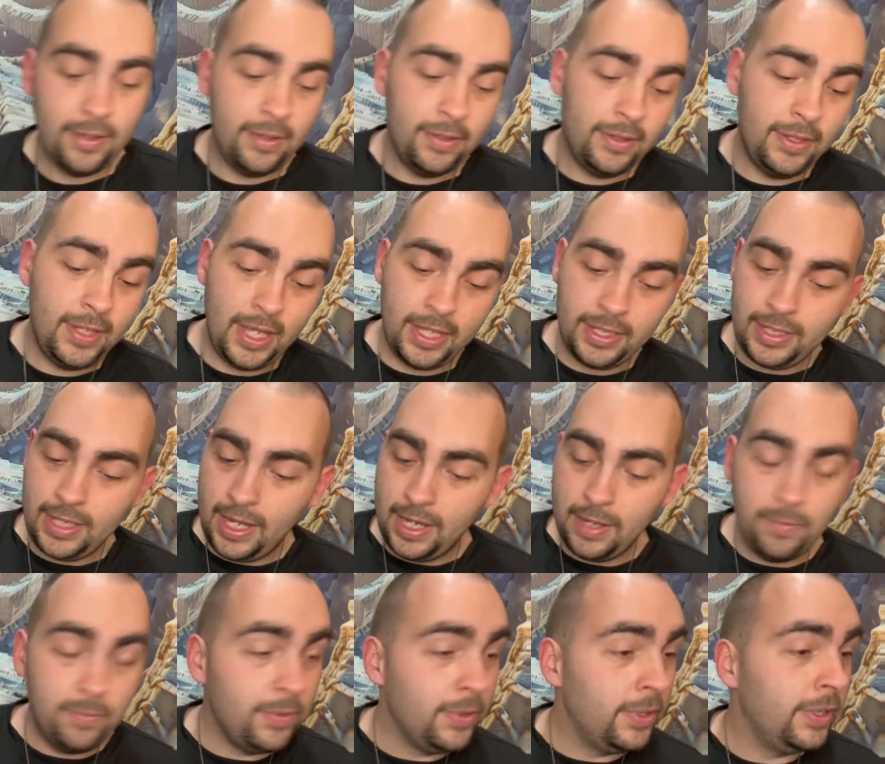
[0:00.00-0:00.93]
that they
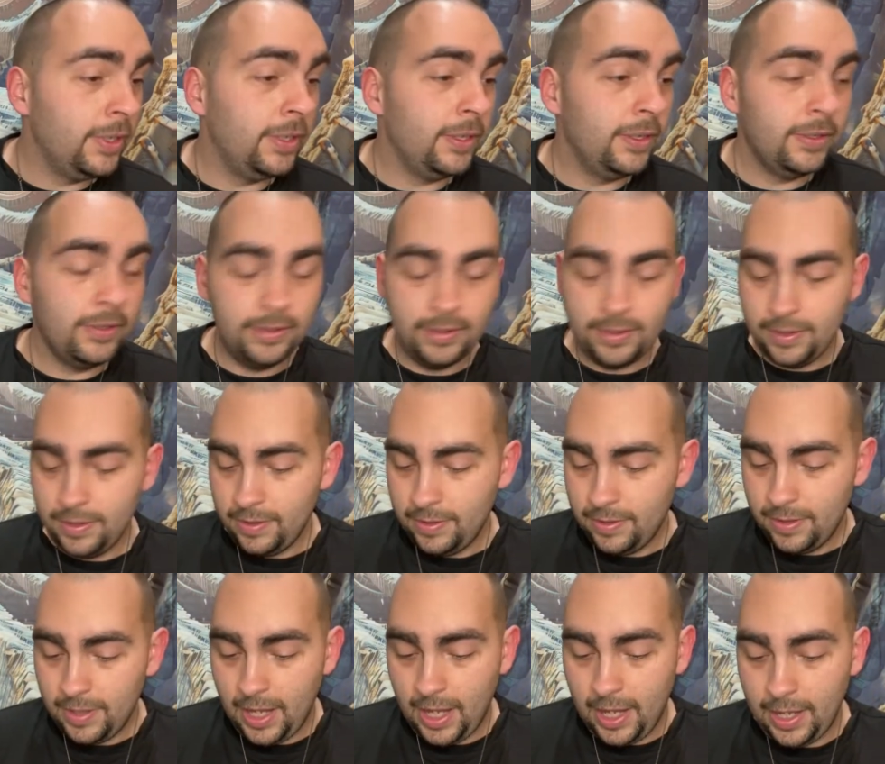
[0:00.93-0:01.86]
were,
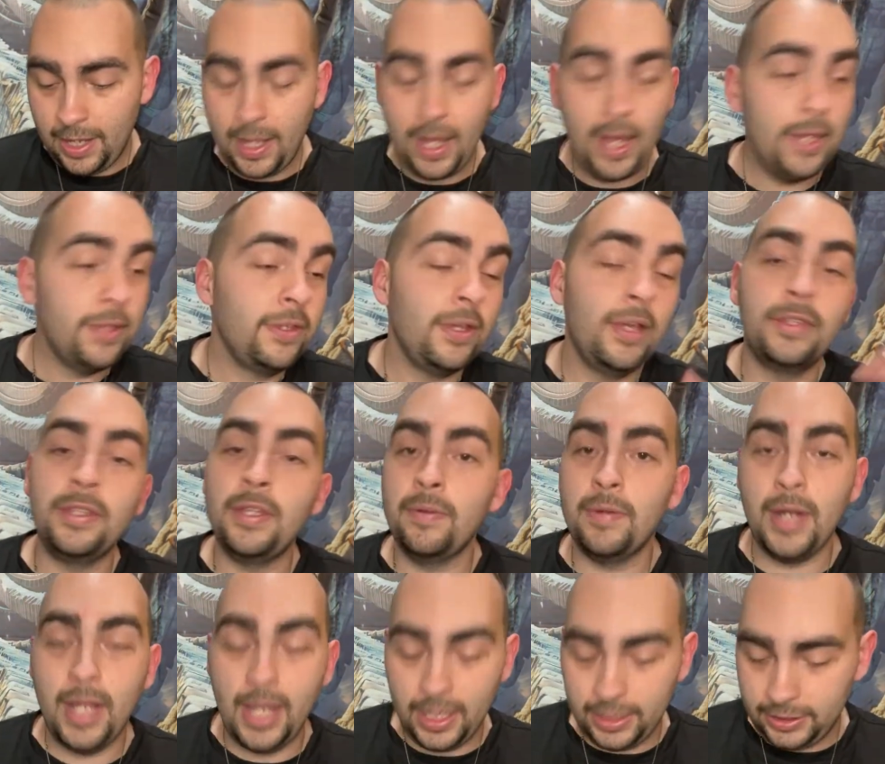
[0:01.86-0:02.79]
I thought they
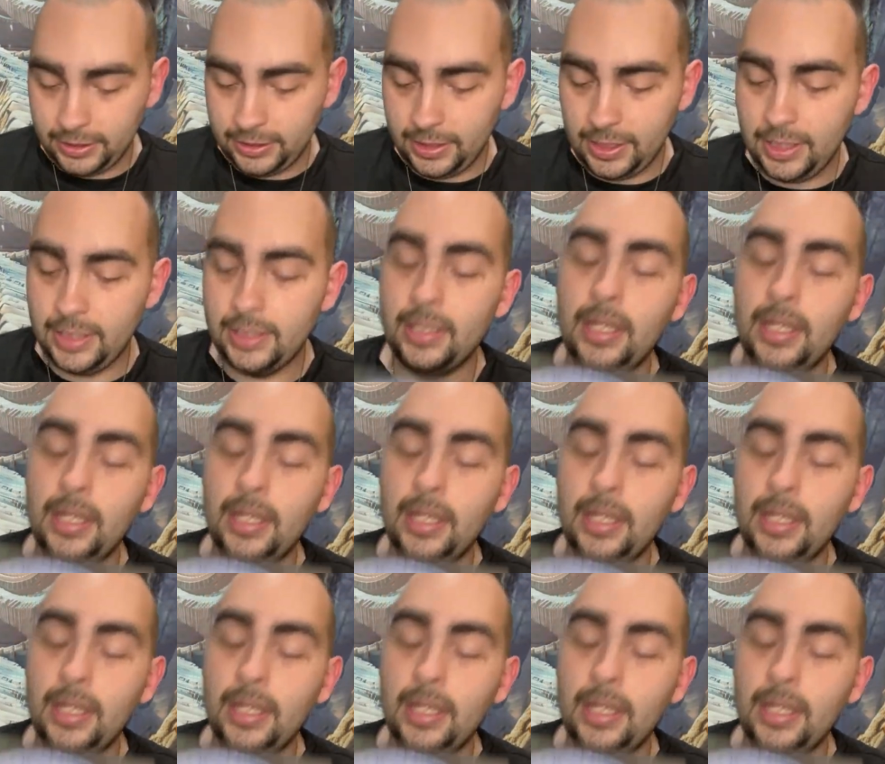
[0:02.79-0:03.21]
were excellent.